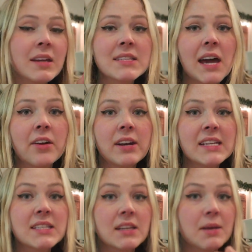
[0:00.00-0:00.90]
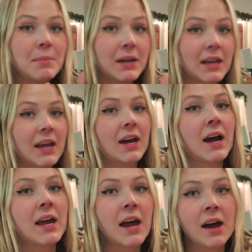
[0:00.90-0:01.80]
Saturday, Sunday, Monday,
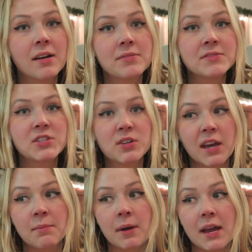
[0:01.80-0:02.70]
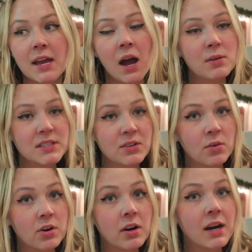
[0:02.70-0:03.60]
I have to get my house in
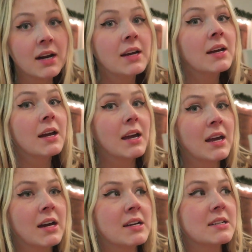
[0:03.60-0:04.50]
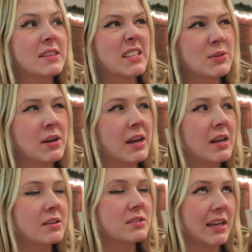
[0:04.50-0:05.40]
order. And that's when
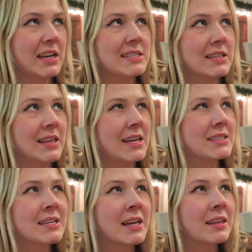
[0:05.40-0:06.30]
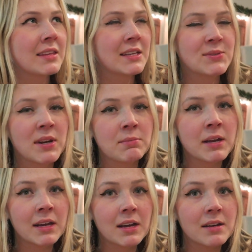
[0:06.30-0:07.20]
I, like I said last night, like that's when I'm
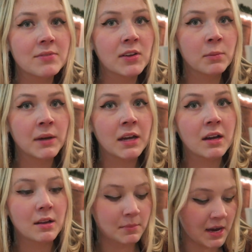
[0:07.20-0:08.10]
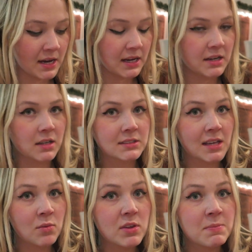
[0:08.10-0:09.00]
planning on filming my Get It All
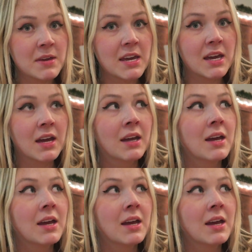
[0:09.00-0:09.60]
Done With Me.